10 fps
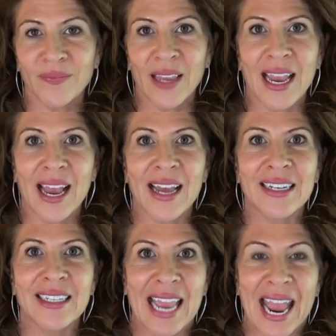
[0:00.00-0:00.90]
And
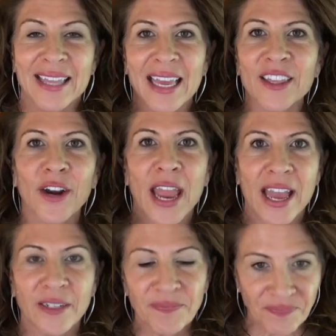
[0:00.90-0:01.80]
they had that in their
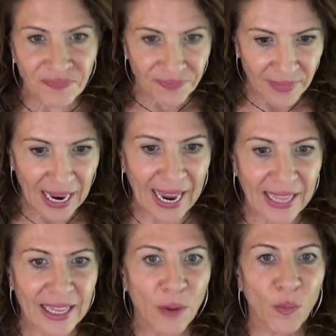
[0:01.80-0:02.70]
head,
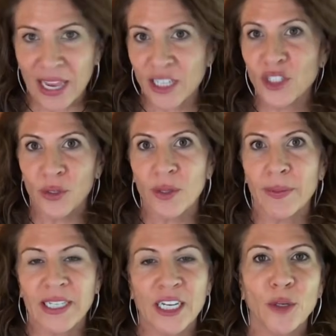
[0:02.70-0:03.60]
and they went to the
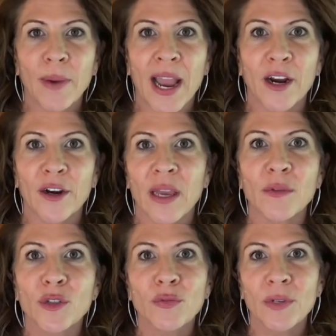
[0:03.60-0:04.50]
potential buyer that
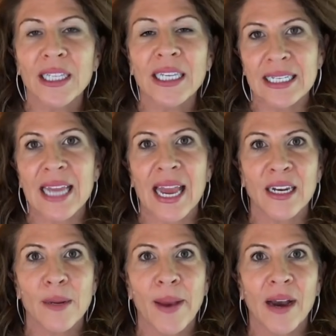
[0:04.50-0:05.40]
was really
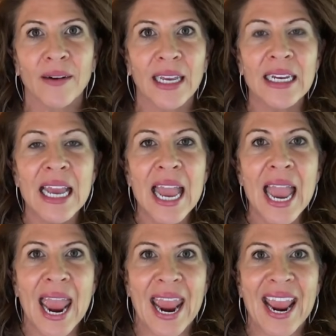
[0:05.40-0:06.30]
excited about it.
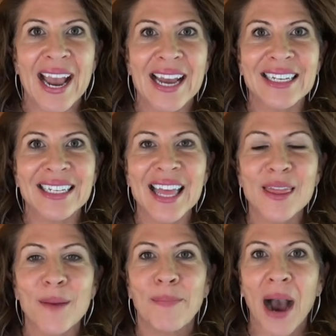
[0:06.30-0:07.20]
And
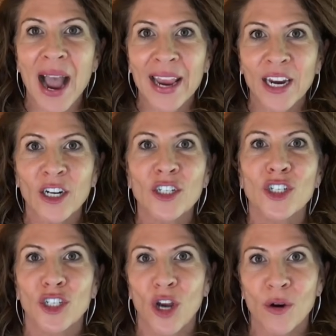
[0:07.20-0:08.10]
the buyer
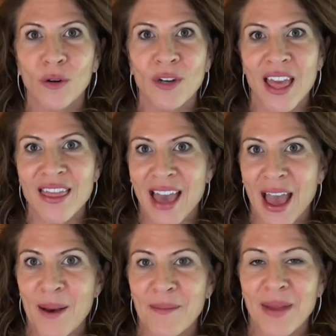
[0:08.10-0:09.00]
showed
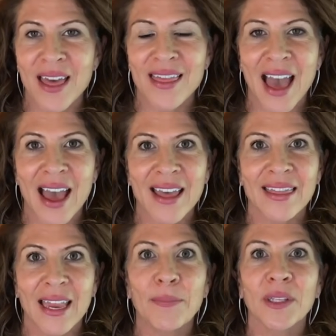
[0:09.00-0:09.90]
them that
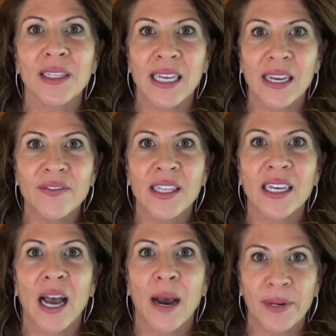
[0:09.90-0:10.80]
they believed the
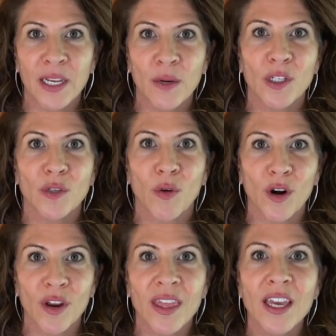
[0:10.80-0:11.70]
company was
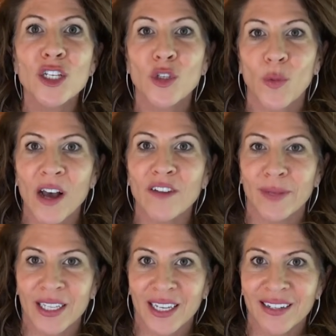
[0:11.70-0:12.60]
worth 12
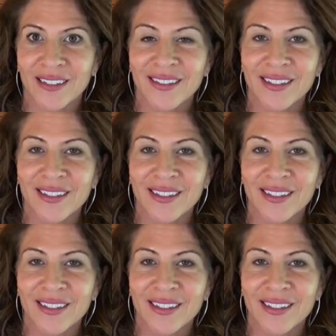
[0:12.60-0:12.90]
million.